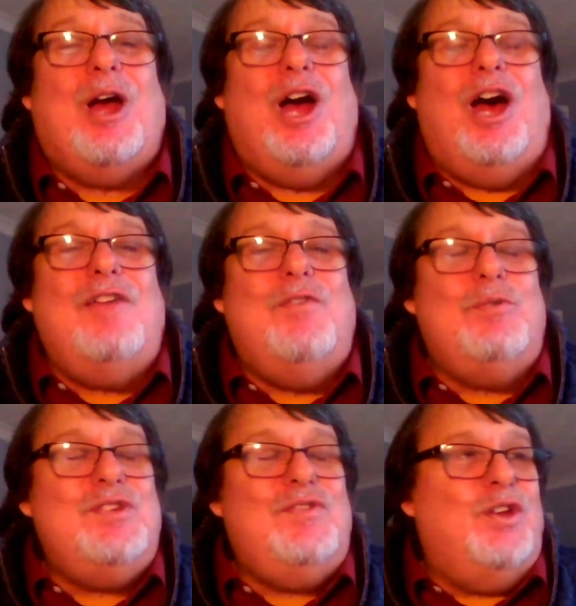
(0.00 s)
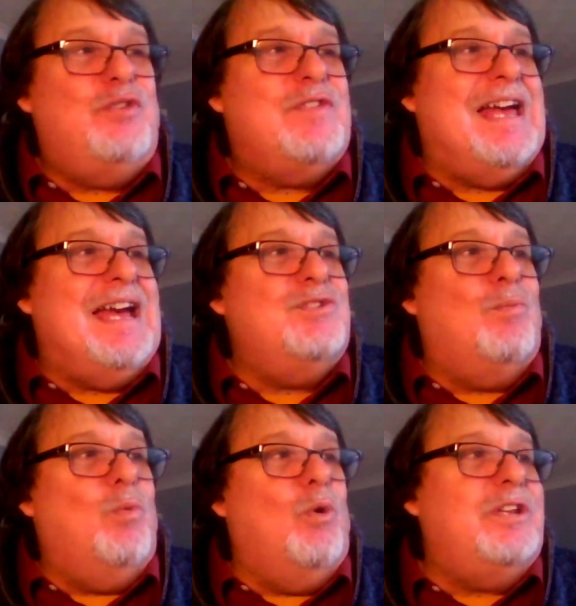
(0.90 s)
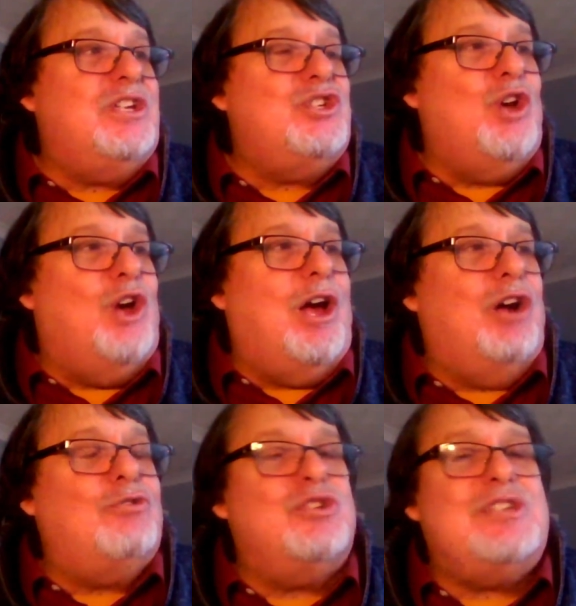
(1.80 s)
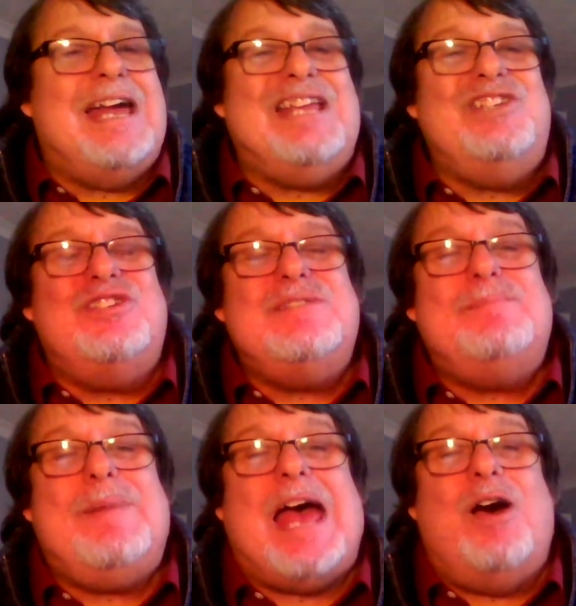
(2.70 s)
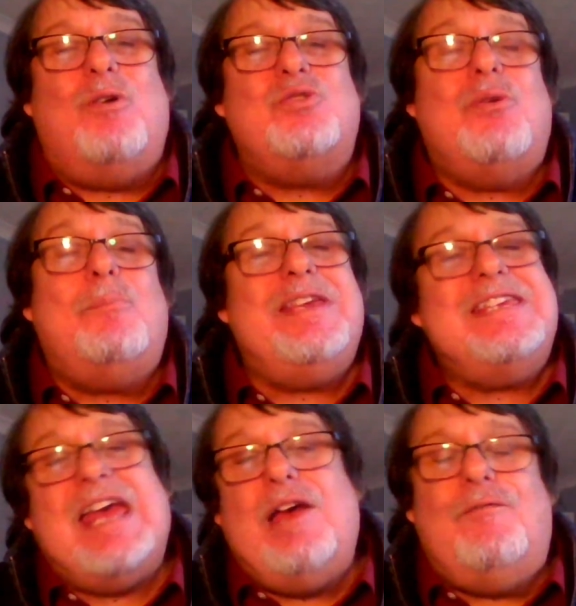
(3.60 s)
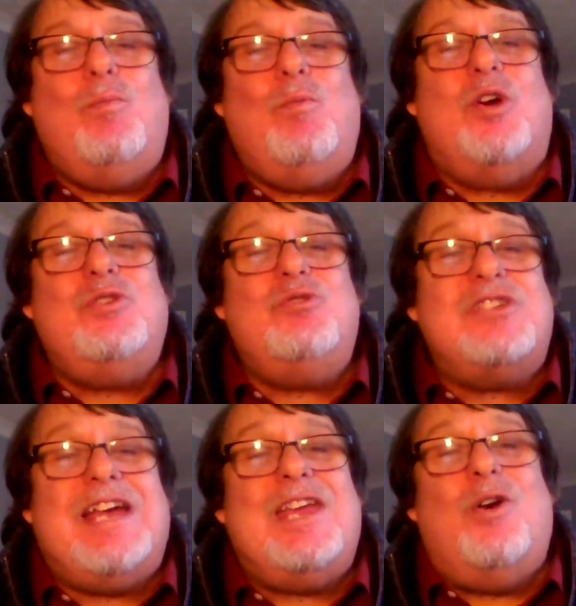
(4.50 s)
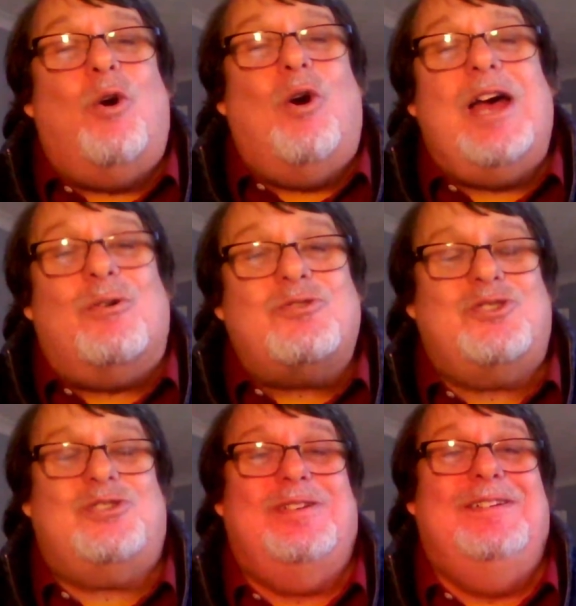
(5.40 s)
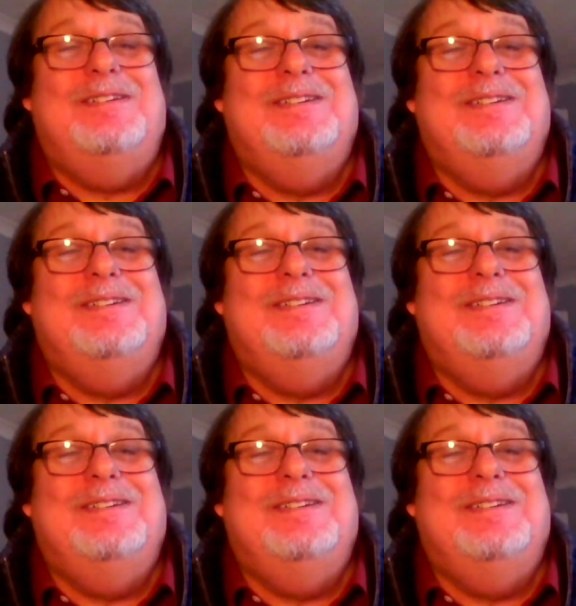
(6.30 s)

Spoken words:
I've always viewed that as a warning shot across Anderson's bows: be careful what you say, or else.